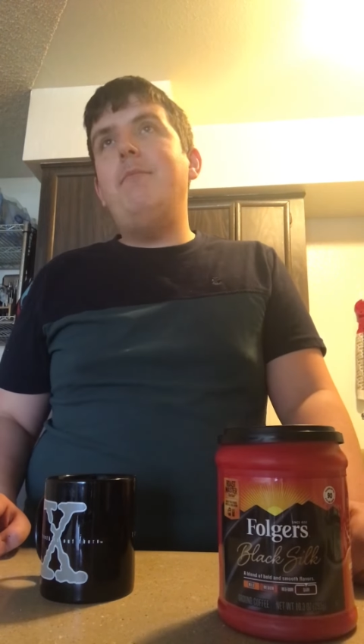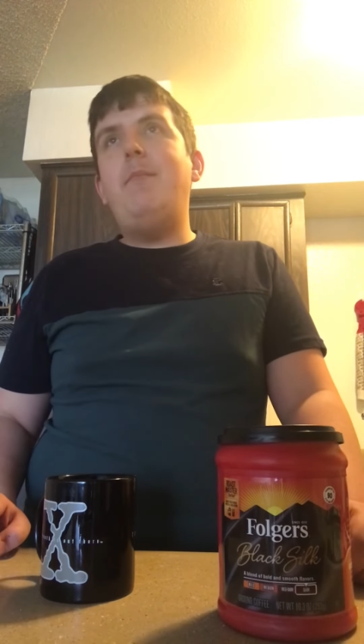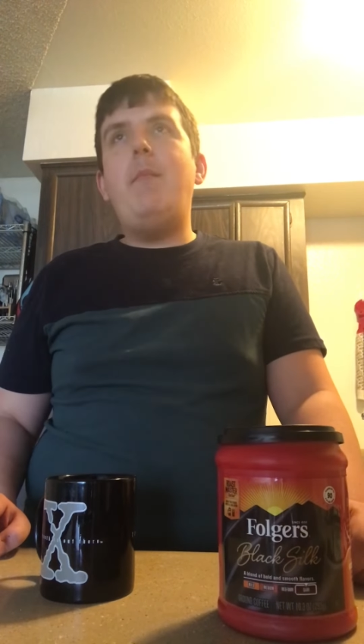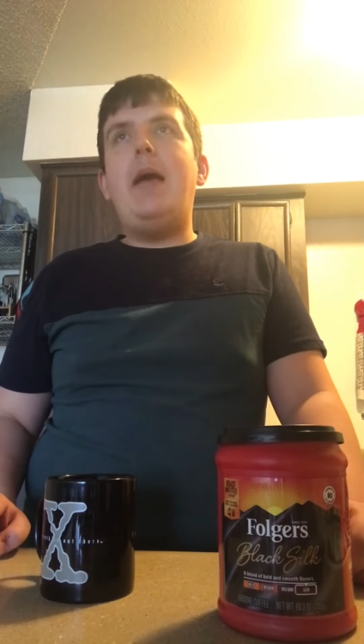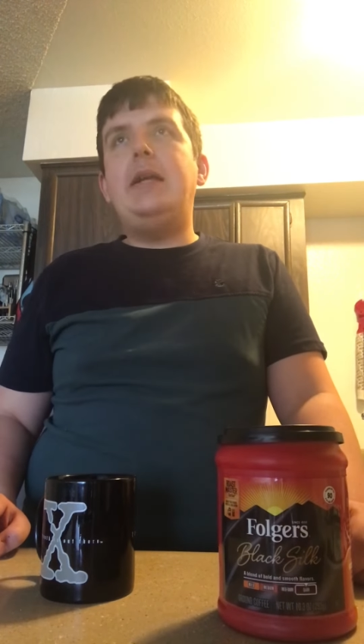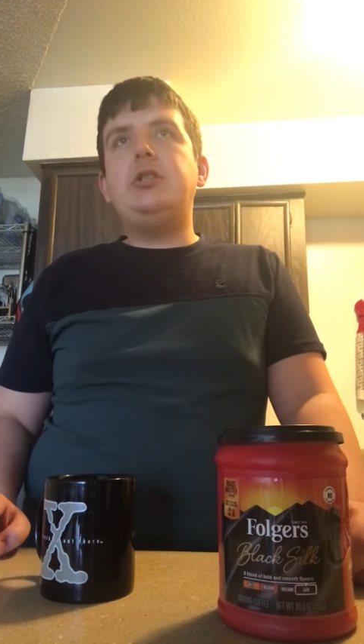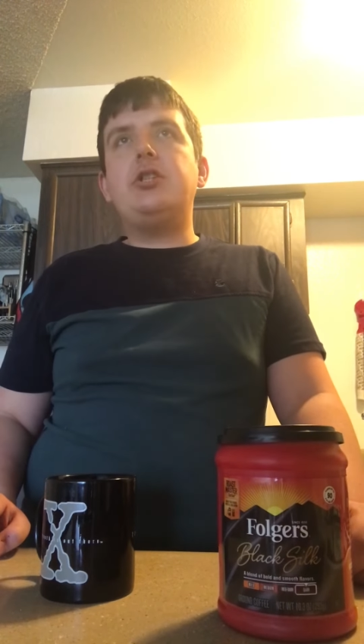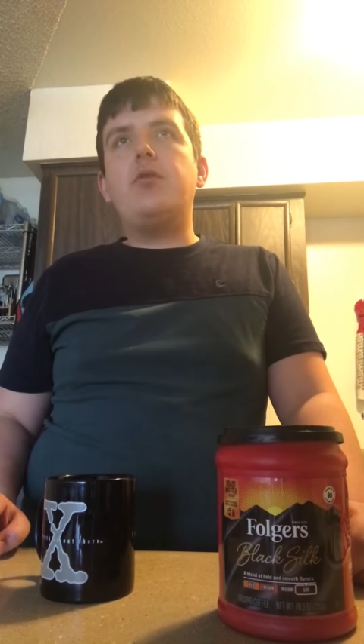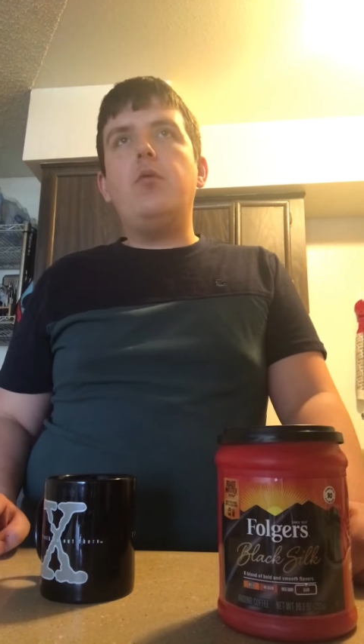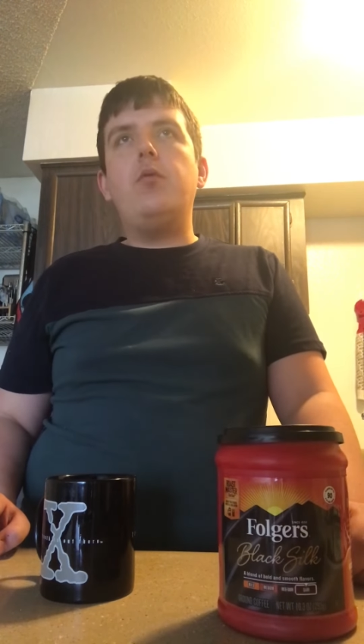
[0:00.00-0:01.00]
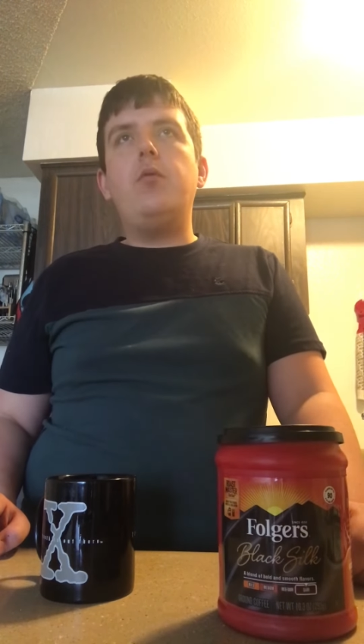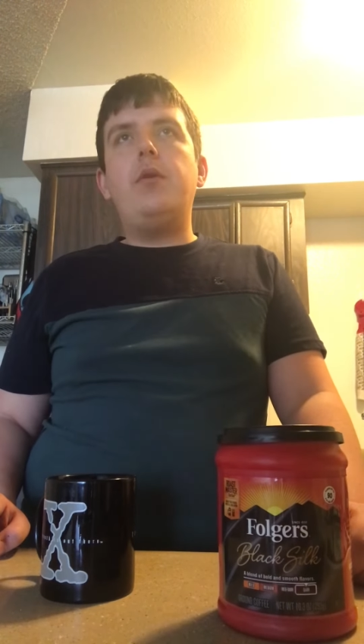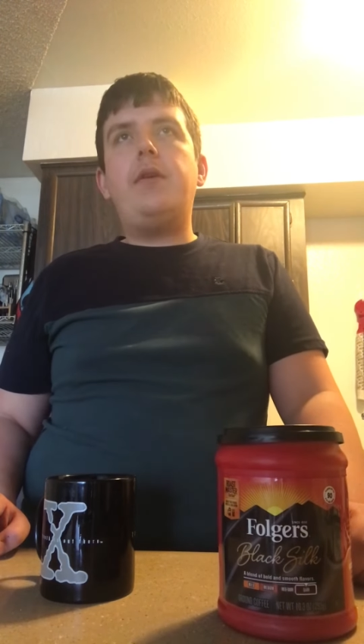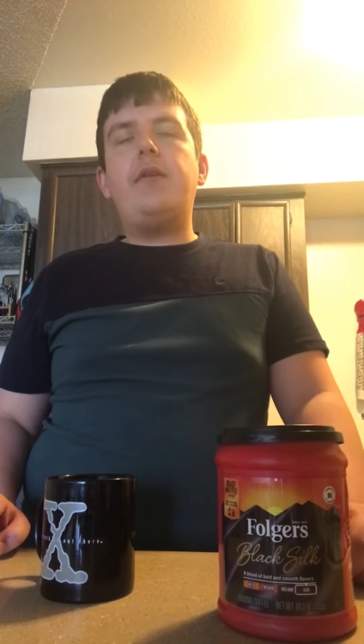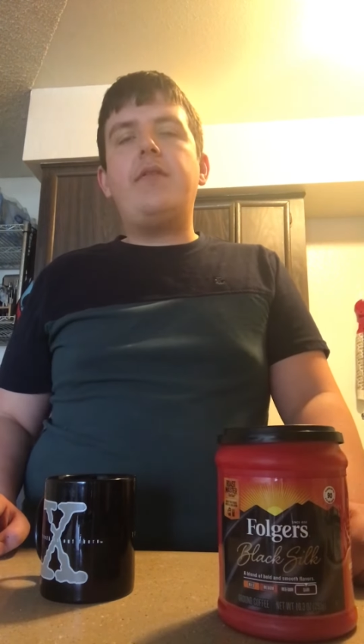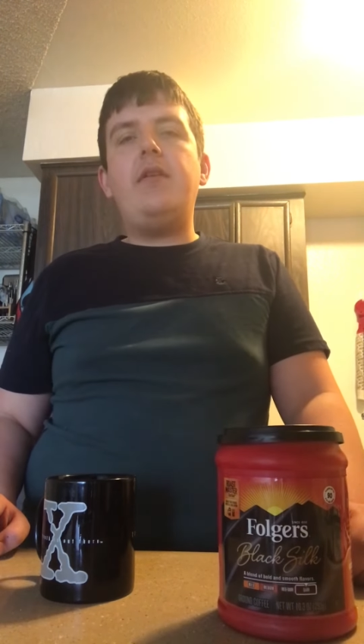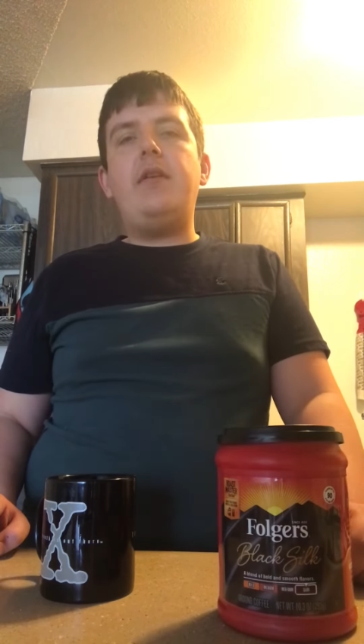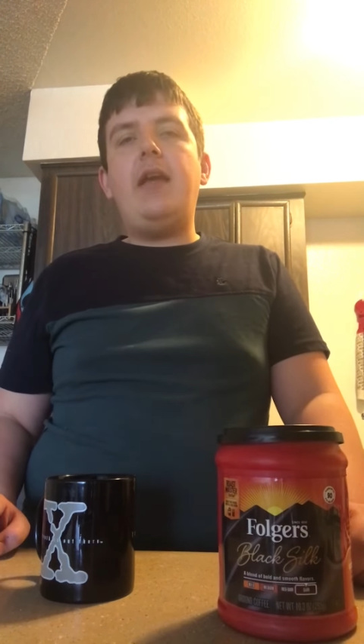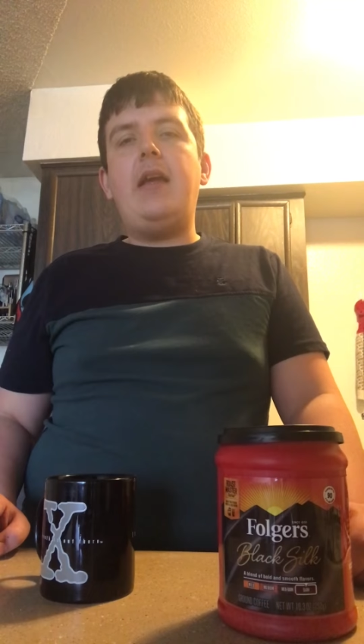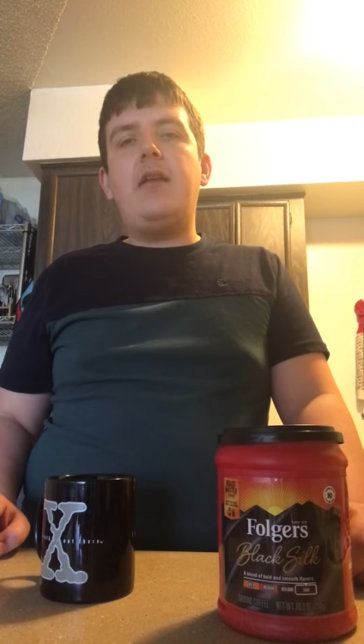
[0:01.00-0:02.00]
magical. It doesn't
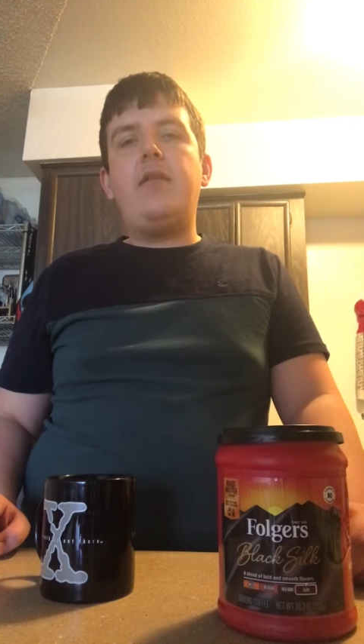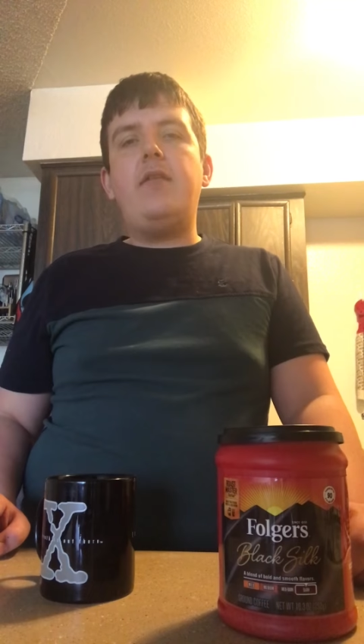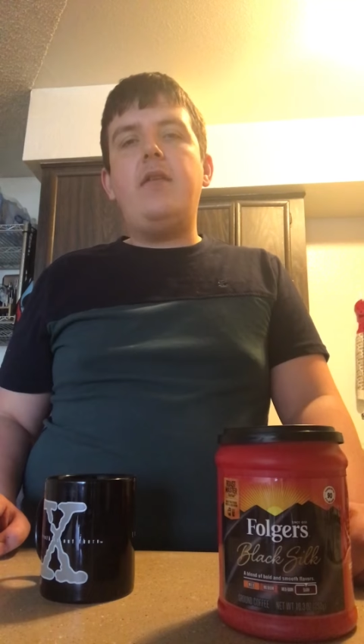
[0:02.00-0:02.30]
dance,